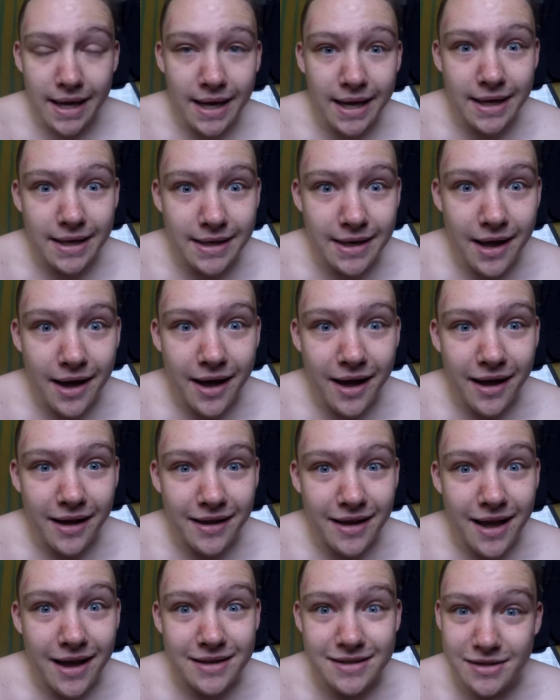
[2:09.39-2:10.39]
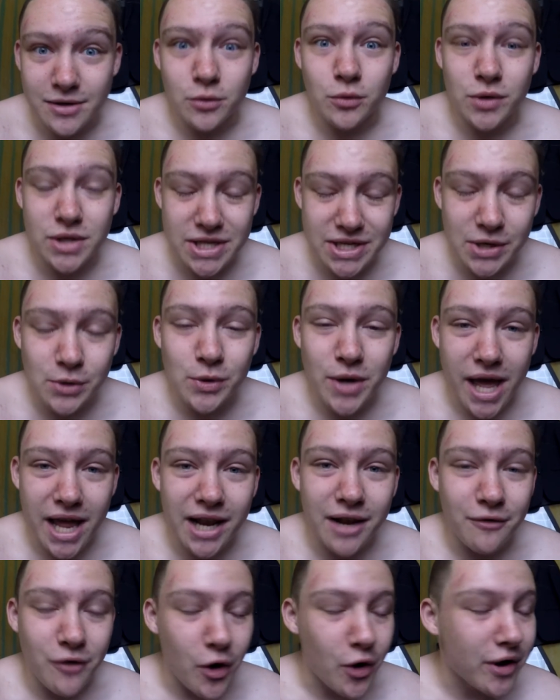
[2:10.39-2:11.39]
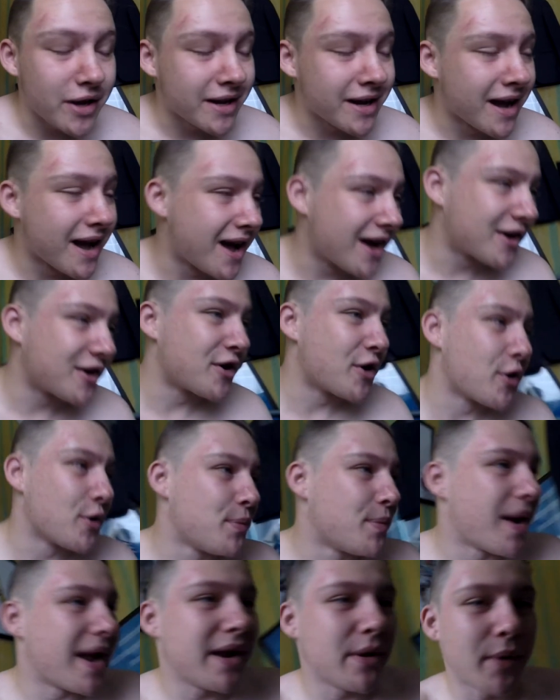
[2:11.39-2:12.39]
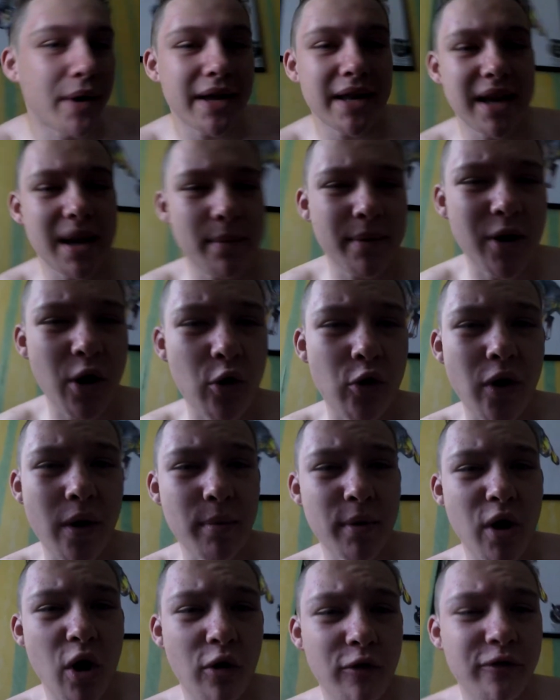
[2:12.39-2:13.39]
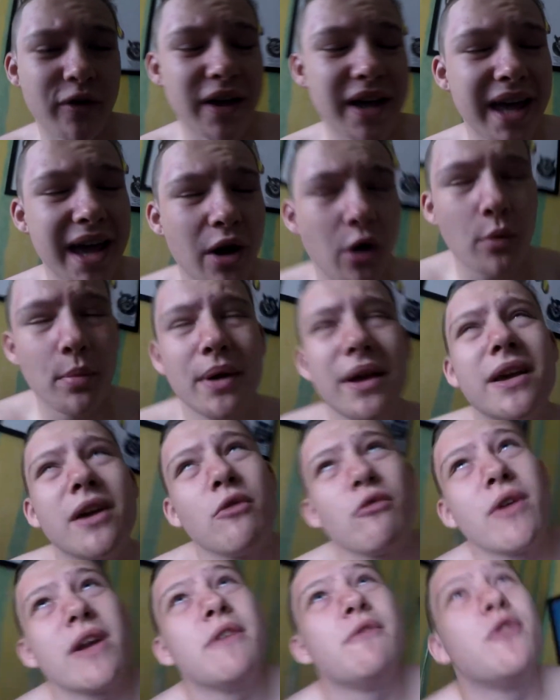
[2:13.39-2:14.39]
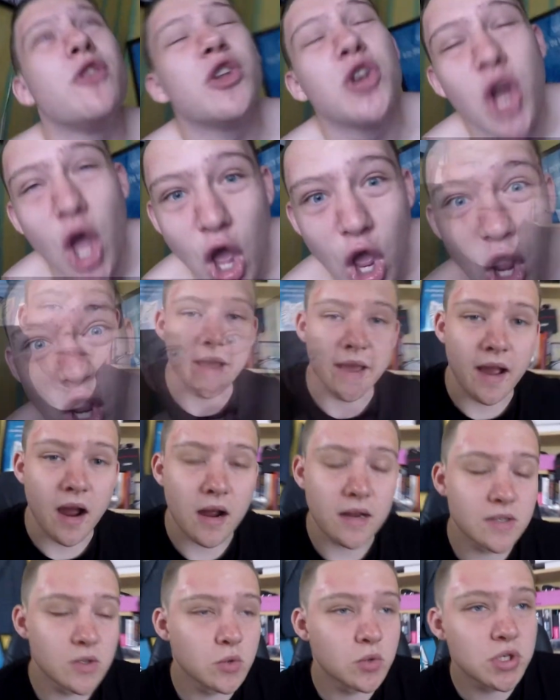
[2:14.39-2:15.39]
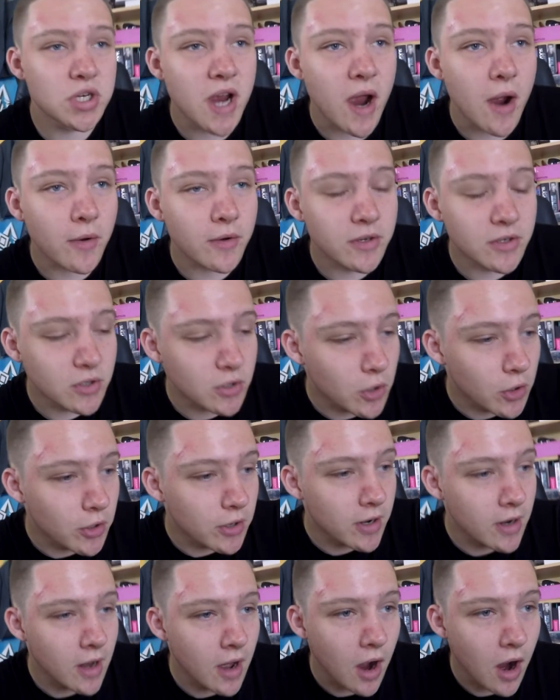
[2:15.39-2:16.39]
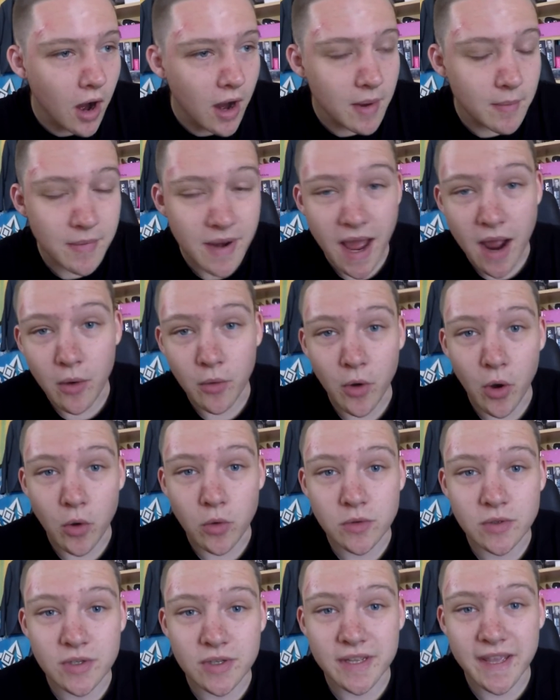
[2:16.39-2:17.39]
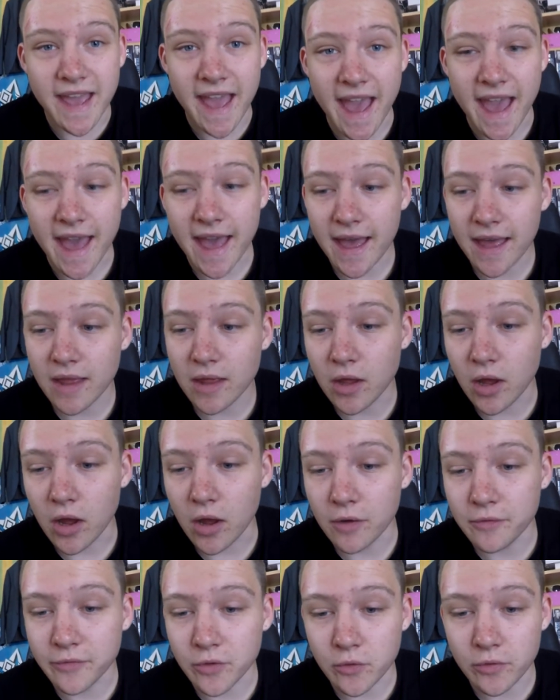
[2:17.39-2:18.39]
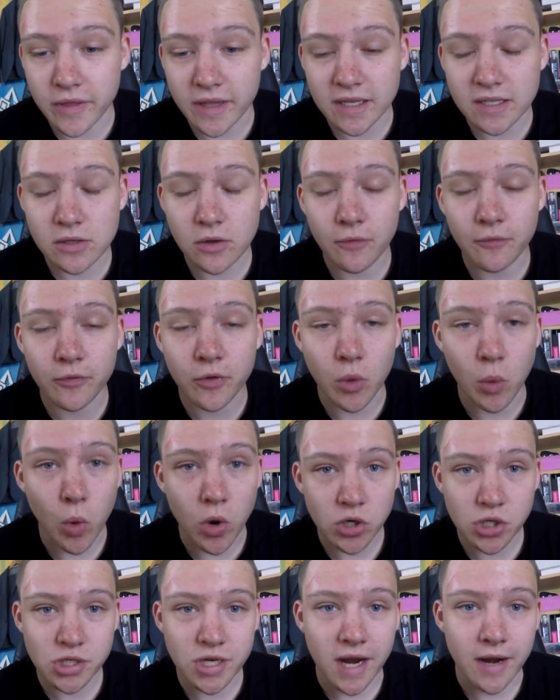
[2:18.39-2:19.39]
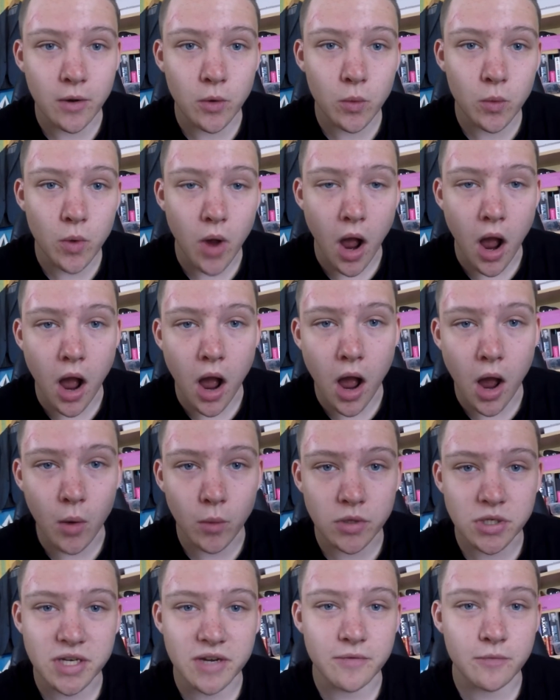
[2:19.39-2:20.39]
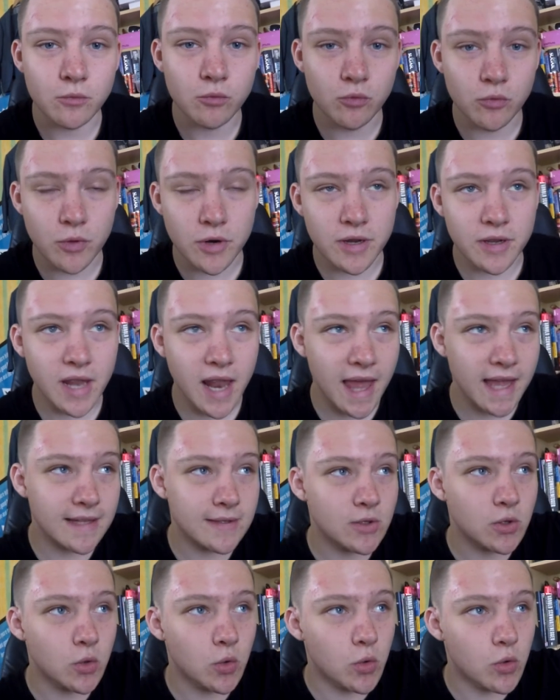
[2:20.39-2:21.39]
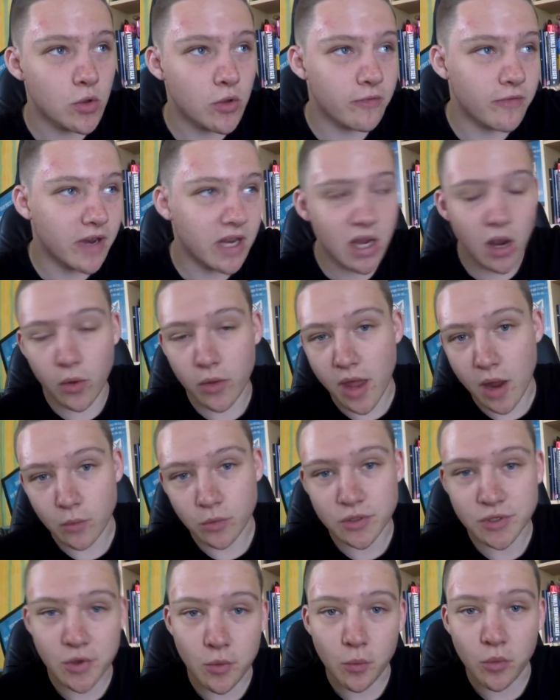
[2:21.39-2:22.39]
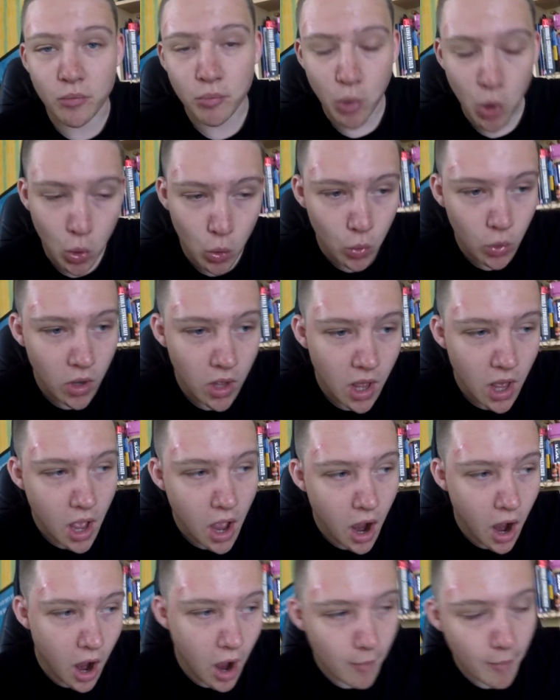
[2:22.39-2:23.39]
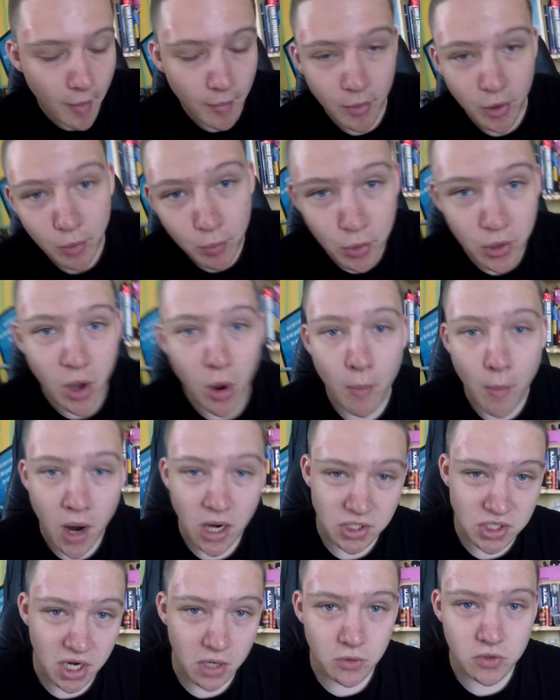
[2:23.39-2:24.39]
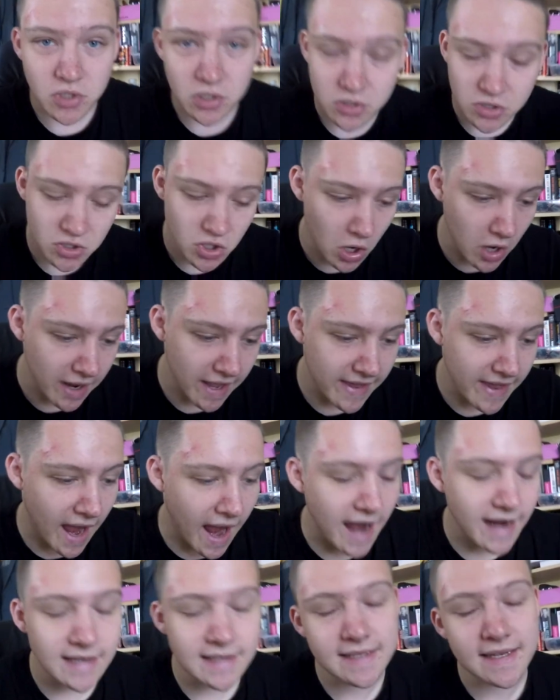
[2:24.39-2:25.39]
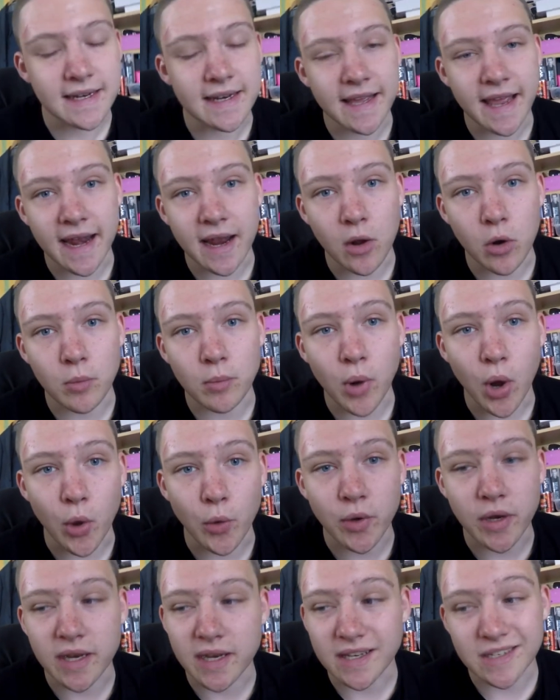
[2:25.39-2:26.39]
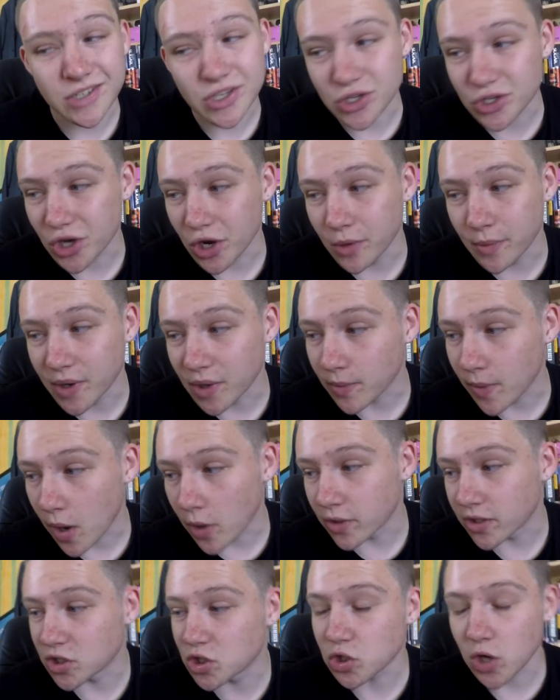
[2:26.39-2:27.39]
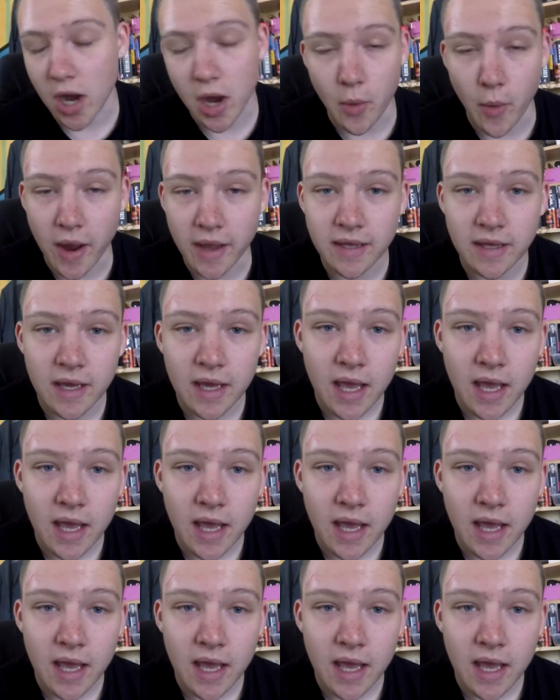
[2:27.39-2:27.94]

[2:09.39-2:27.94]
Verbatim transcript: And uh, yeah, still still daily vlogging, I don't know. But anyway, let me go grab a coffee and get up and get ready for the day. Okay guys, all showered and done. I am now going to get a few things done for the watch channel, uh, which it relate to the video that was done with Paul. Um, I'm going to put it on my channel, so I've just got to get that edited and get it uploaded. It's just going to be uploaded straight away.